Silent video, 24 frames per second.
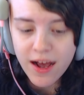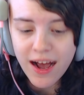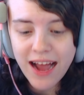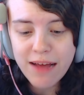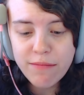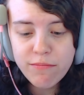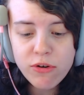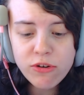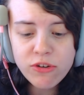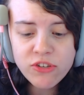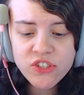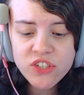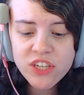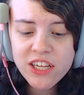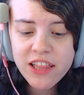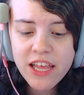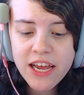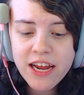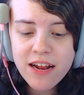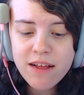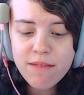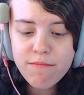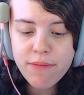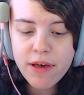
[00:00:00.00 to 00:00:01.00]
I mostly
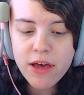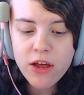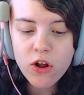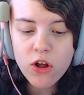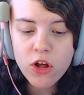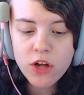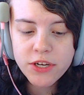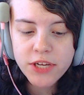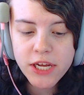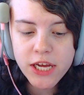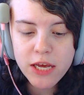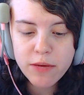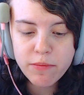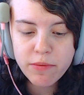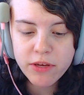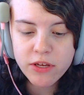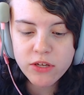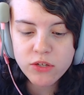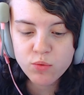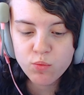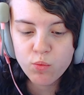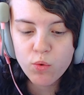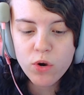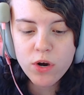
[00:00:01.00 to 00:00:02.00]
laid in bed all day
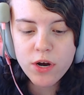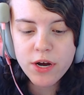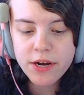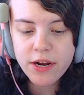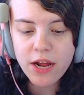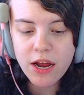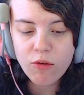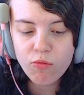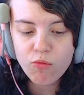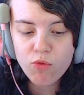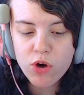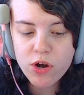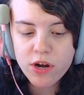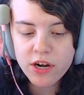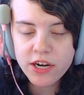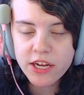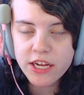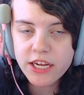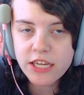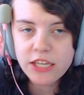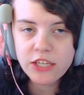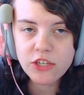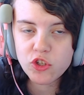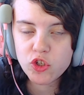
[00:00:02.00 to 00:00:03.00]
because 1, I wanted
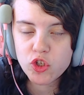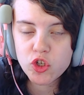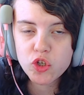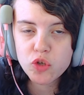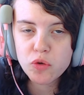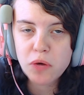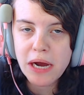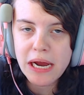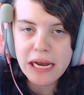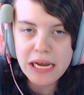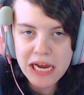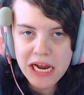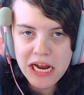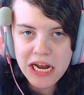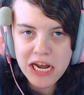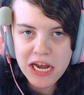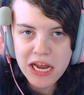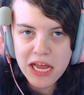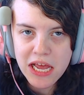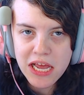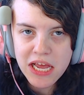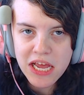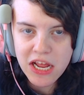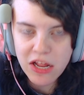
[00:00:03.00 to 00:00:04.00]
it, and 2, I needed
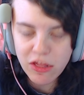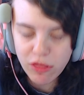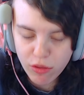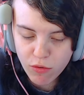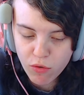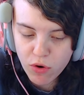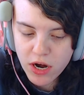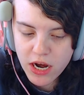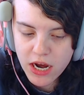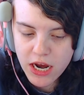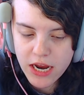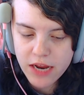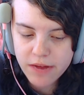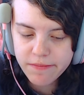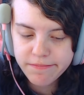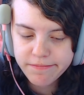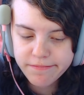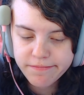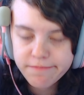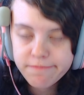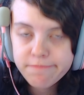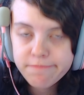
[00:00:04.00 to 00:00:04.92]
it, and 3,